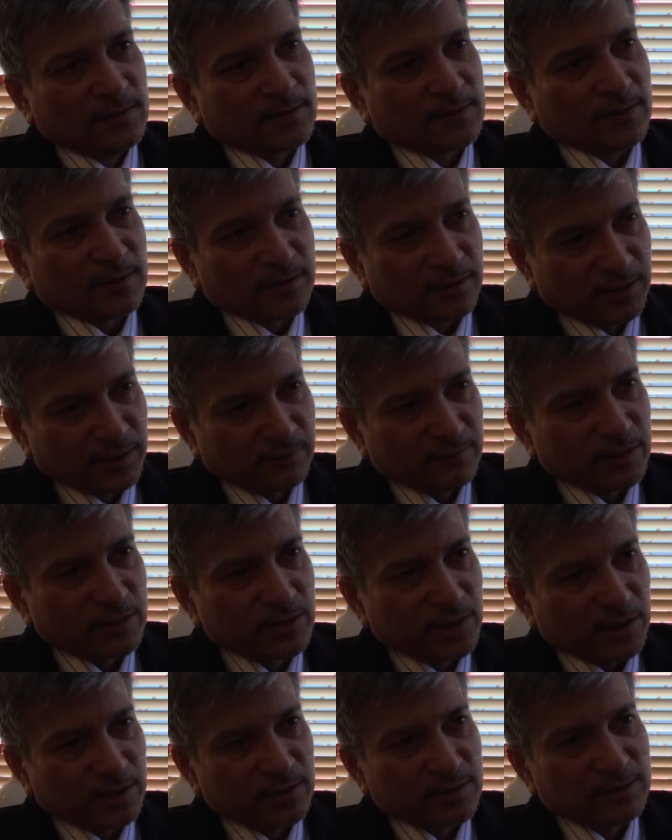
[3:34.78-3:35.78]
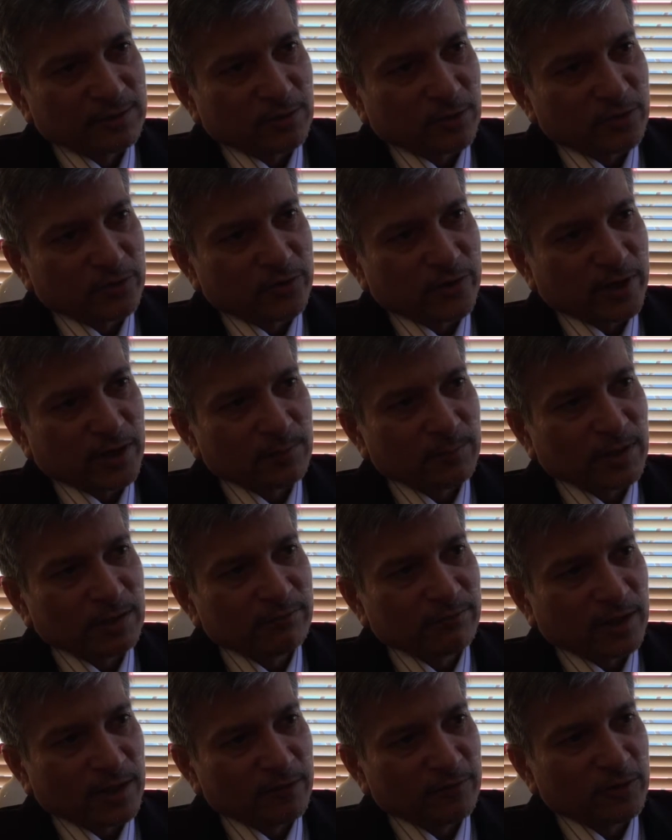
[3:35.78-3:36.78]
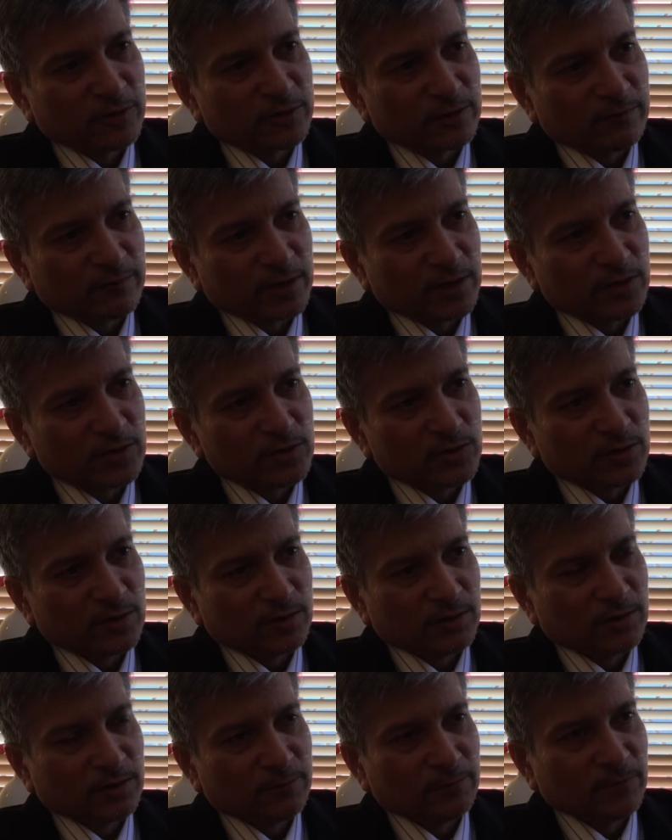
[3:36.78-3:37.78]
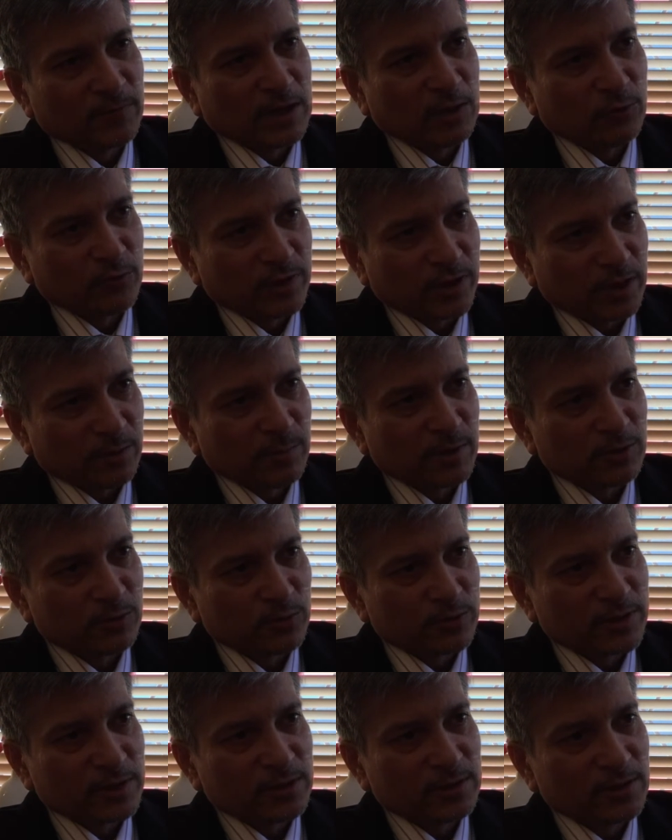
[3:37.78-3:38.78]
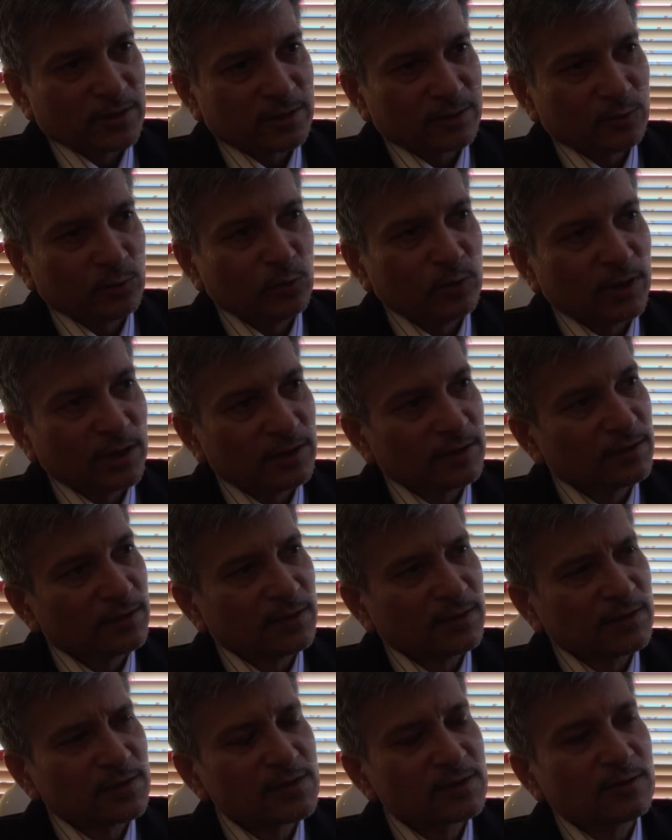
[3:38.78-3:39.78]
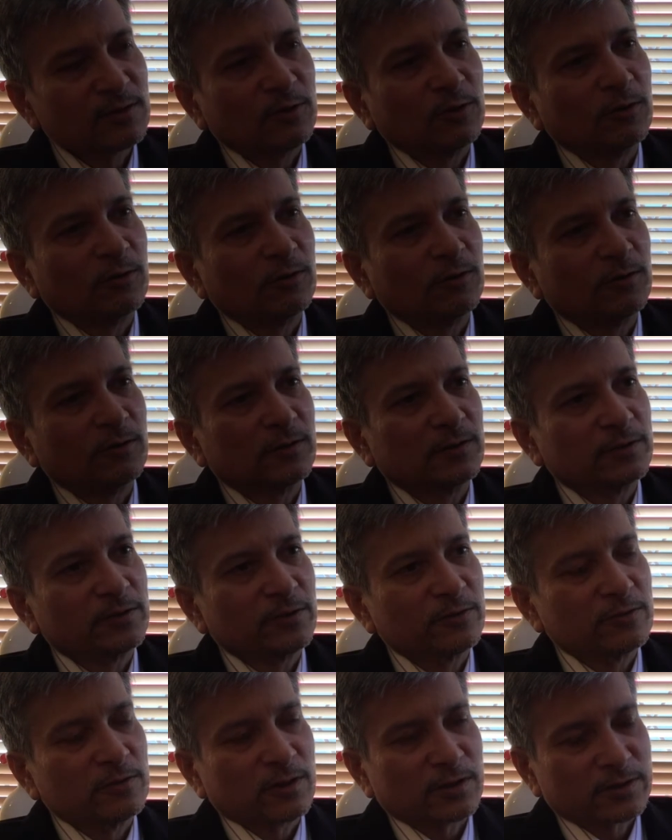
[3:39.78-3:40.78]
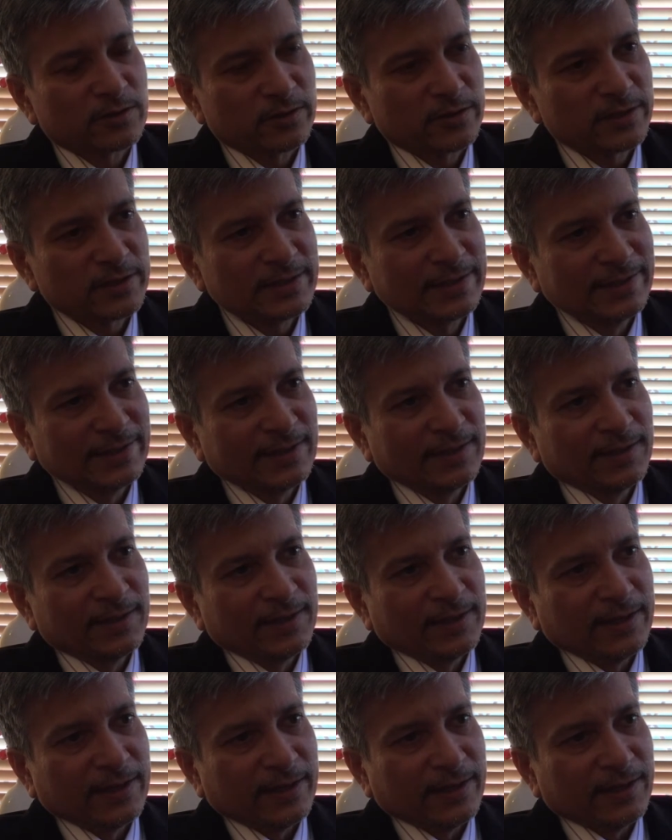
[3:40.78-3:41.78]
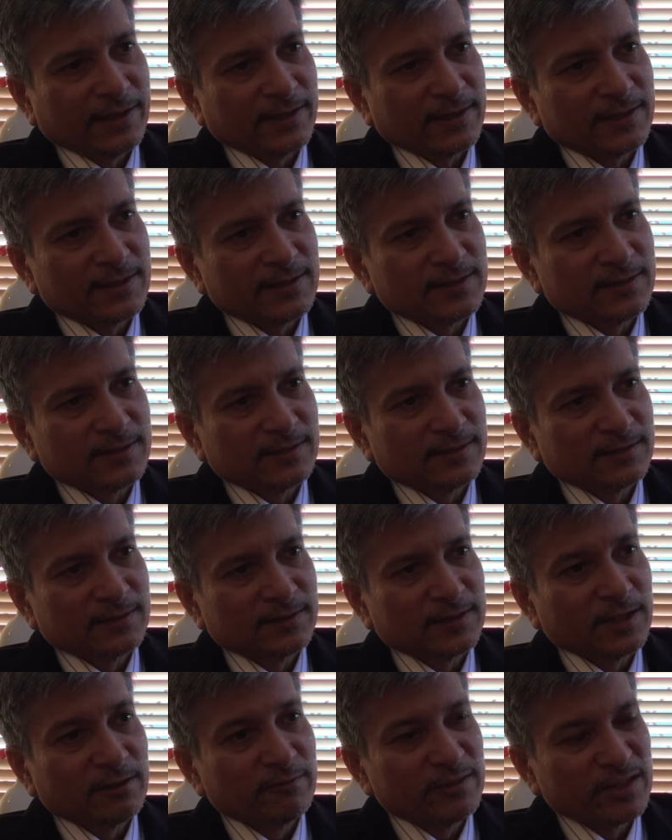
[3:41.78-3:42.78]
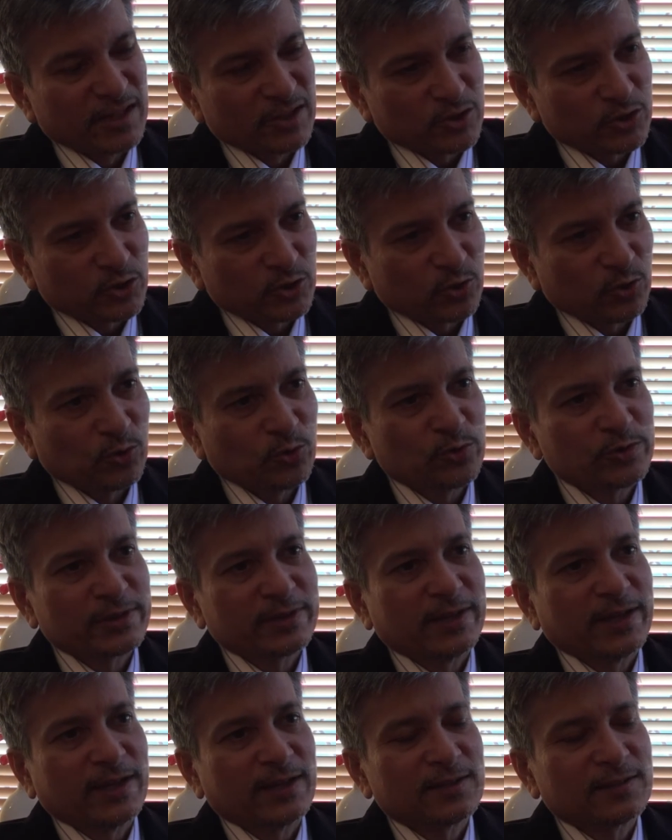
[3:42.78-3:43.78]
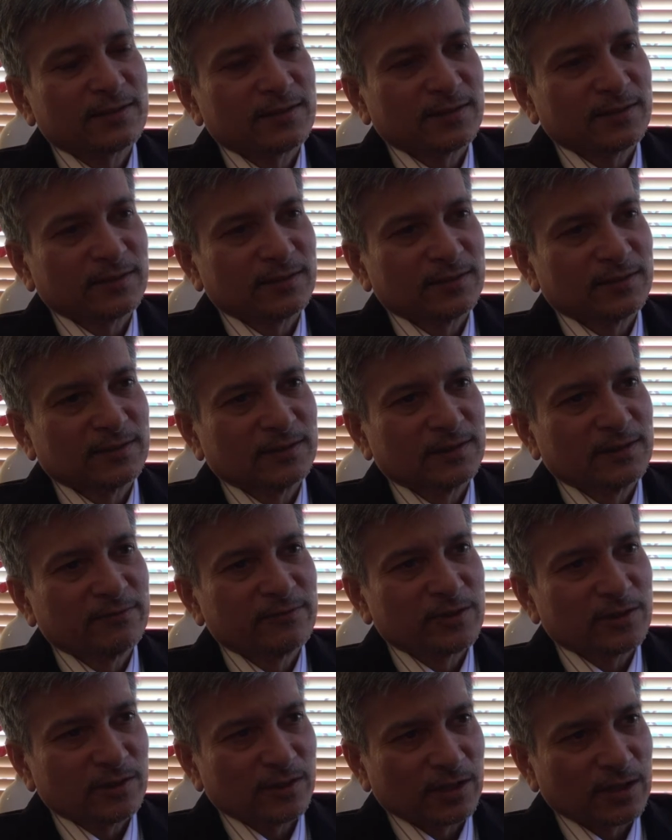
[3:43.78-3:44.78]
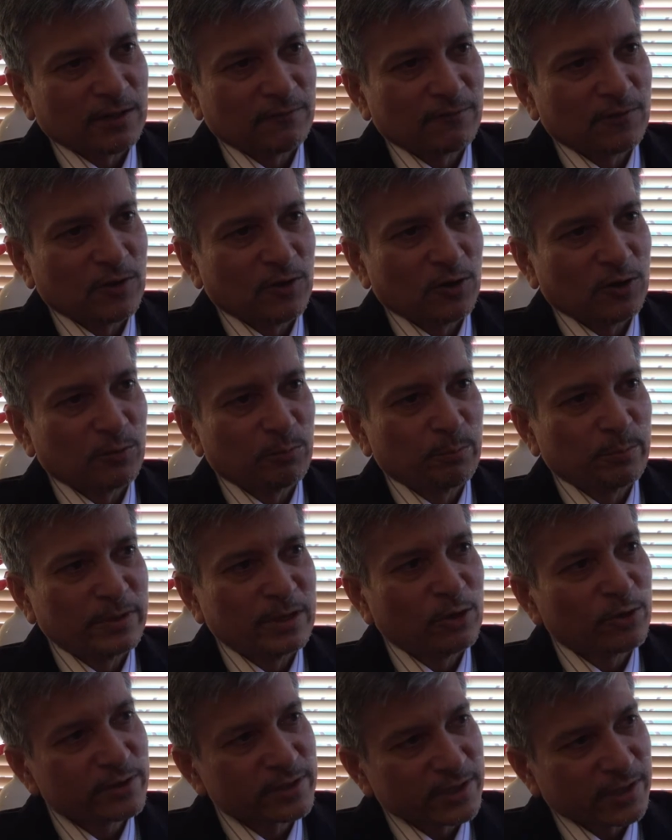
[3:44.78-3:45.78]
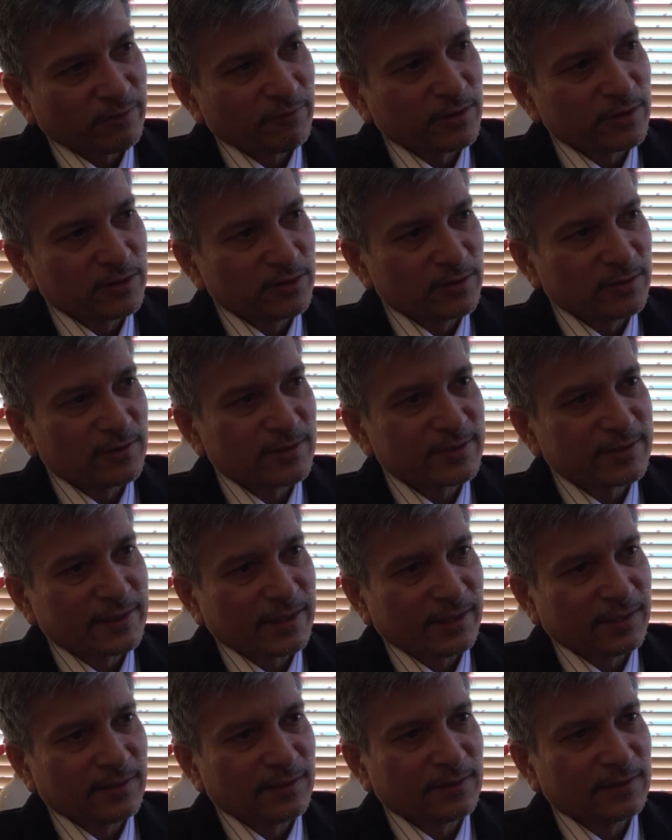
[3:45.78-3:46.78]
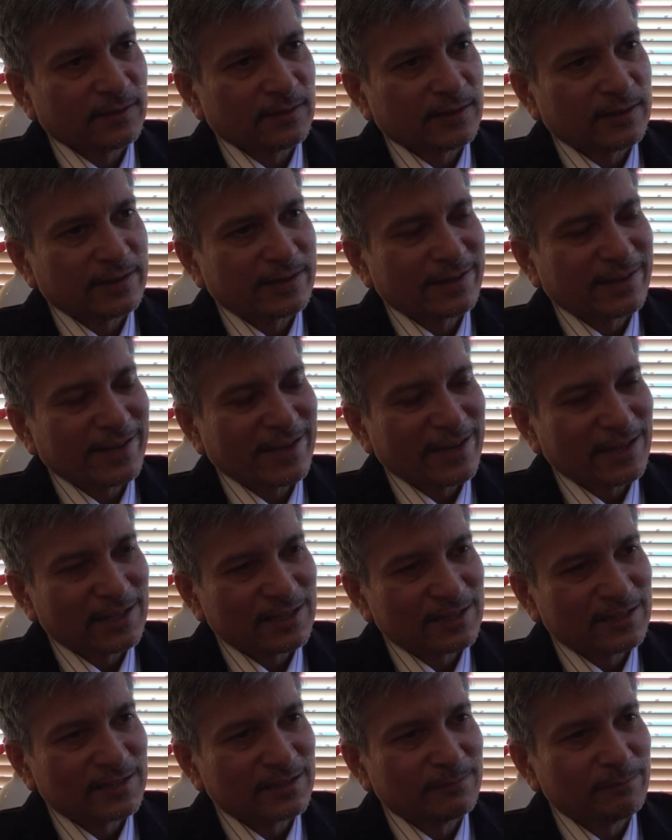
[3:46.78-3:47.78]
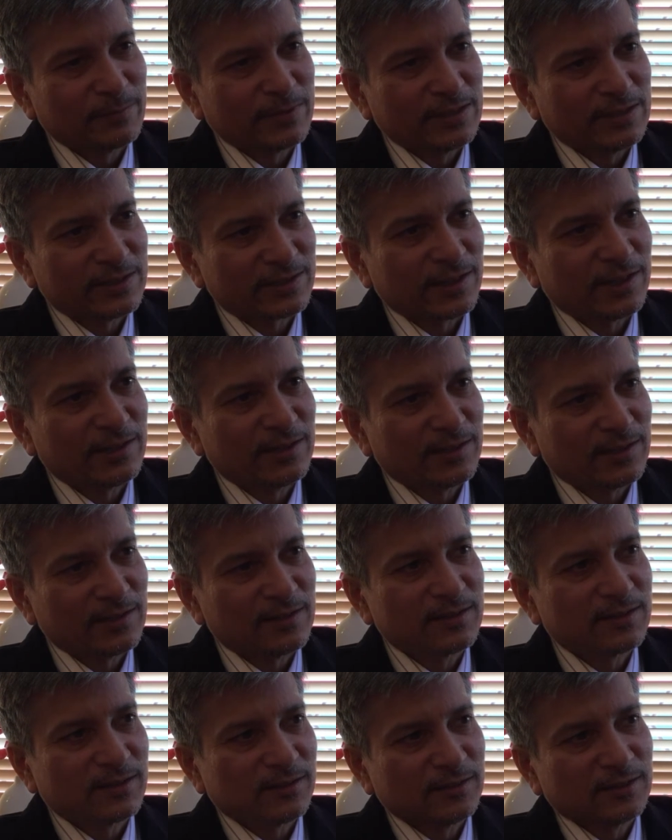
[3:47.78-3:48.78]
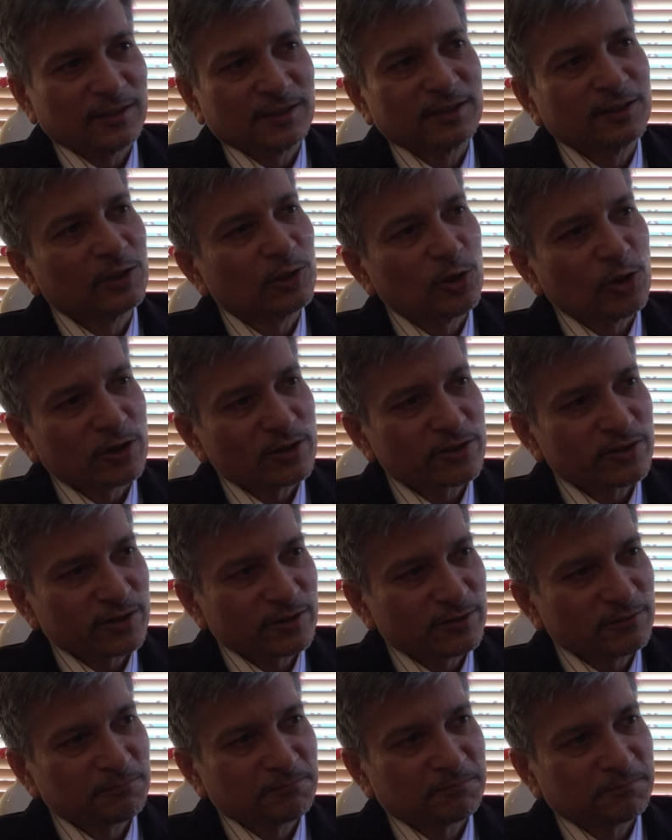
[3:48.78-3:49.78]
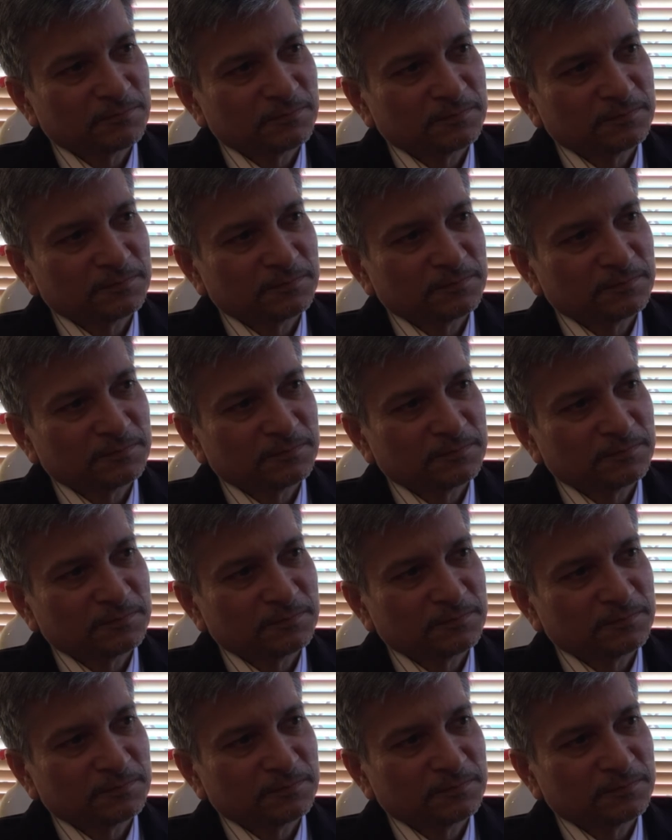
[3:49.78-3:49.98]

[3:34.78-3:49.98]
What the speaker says: Certainly, if the child is not dry by 5 years of age, I would recommend to see a school health nurse or your doctor. And the evidence shows that if children have gone beyond 7 years, then it can be slightly concerning in the long term.